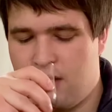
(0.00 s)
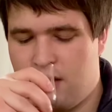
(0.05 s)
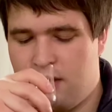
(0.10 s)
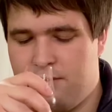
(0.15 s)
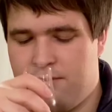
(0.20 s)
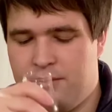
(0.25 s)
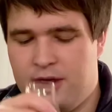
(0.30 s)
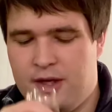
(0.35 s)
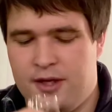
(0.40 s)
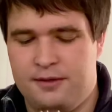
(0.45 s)

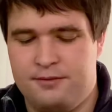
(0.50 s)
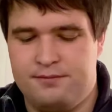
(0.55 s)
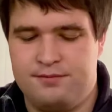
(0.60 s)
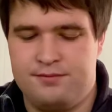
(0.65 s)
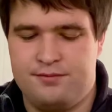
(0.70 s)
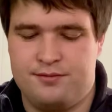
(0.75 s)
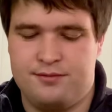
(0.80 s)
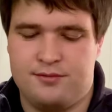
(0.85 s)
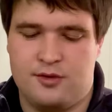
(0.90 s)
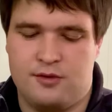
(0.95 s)
But
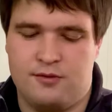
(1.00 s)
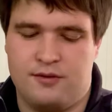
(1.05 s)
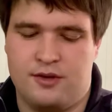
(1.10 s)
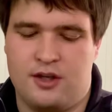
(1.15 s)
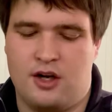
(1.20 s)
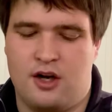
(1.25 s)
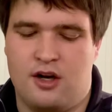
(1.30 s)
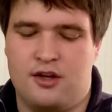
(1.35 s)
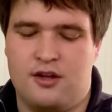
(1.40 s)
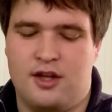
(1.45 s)

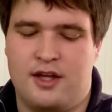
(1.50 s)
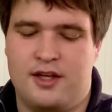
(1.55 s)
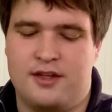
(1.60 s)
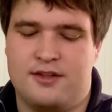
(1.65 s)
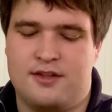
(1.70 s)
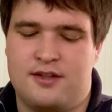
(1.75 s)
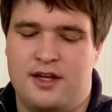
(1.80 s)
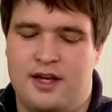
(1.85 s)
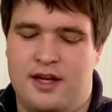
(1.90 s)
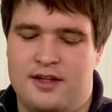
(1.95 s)
regardless,
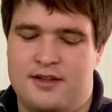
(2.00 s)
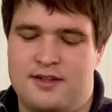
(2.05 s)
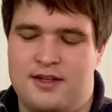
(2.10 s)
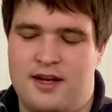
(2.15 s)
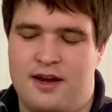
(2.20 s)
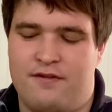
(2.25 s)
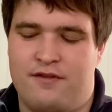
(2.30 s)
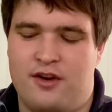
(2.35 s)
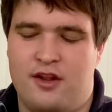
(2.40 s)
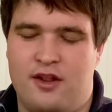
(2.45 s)
it's
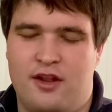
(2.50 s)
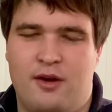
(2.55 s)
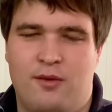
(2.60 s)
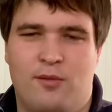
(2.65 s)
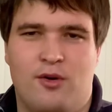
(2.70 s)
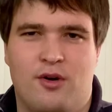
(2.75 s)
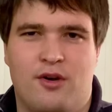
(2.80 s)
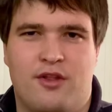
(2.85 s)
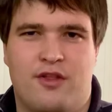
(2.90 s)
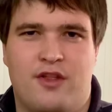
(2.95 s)
definitely
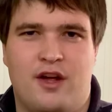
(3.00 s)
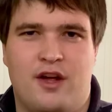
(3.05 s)
worth...